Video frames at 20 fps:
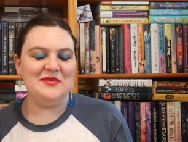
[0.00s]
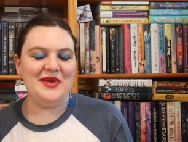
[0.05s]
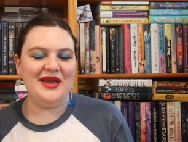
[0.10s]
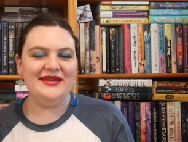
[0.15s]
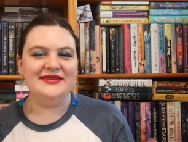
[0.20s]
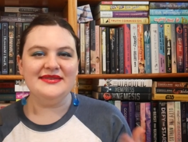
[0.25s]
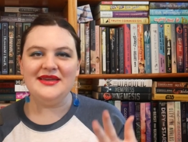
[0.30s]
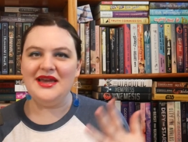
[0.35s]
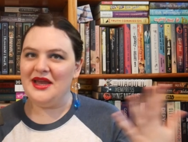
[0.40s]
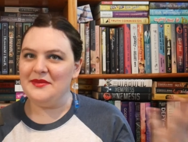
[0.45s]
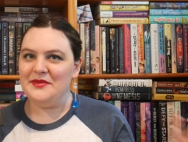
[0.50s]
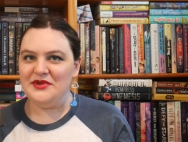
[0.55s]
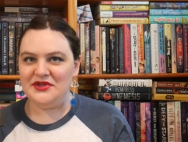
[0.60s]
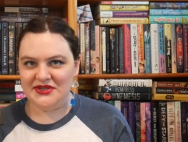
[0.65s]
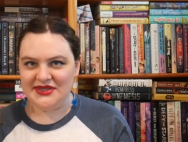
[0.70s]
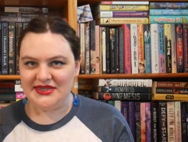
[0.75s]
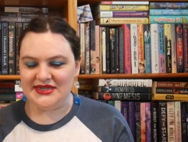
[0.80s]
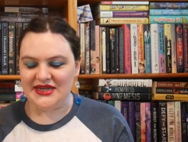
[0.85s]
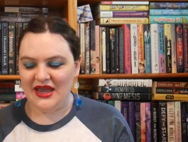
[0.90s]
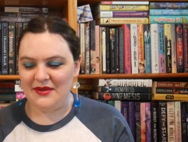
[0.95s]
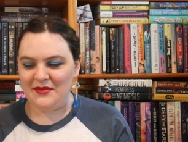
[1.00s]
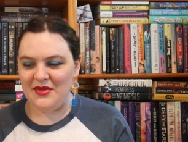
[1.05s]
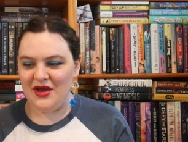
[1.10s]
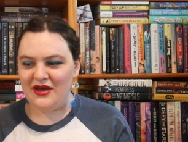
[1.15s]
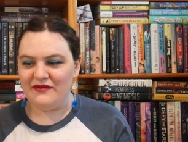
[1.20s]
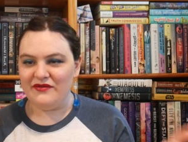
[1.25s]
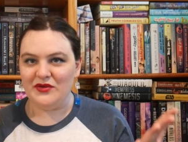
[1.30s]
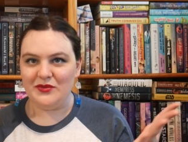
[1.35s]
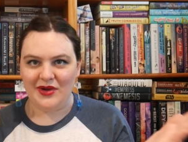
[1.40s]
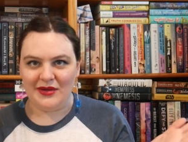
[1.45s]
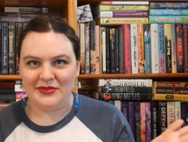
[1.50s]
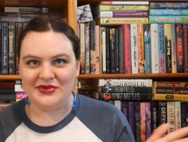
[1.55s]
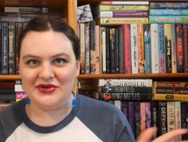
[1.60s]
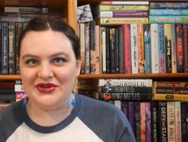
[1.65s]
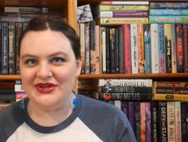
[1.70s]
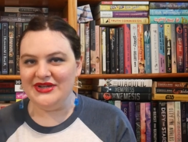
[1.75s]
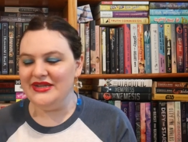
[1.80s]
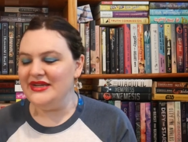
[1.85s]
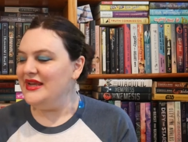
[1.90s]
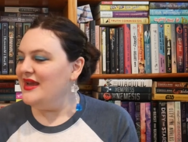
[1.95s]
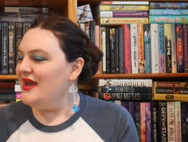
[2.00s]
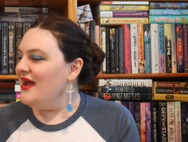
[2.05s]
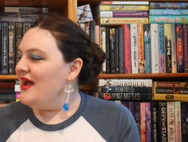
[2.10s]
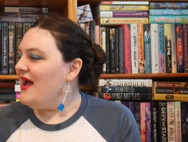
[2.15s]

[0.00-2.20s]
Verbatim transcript: back in time to the time of Robin Hood.